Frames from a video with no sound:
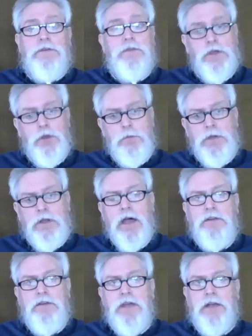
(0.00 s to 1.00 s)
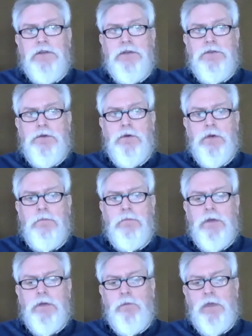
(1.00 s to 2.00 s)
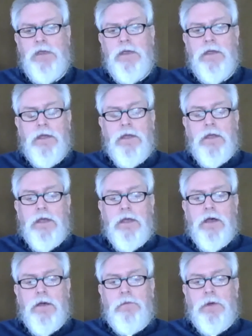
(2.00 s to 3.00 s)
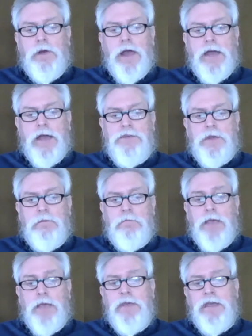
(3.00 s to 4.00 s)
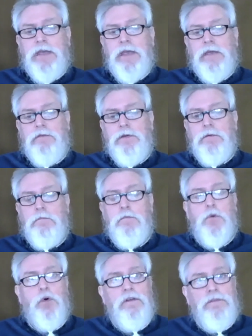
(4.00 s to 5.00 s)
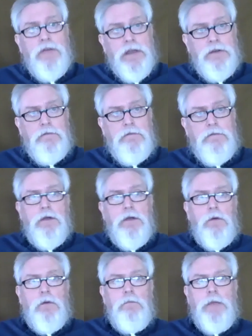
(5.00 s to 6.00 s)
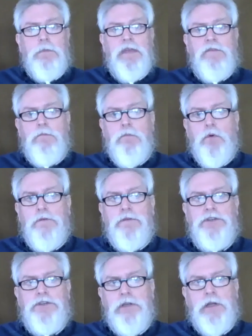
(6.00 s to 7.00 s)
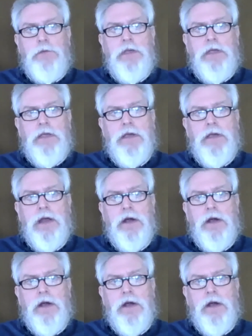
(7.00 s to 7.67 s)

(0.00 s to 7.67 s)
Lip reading: The human contact is good, but we realize that maybe even more effectively or maybe even more efficiently we can get our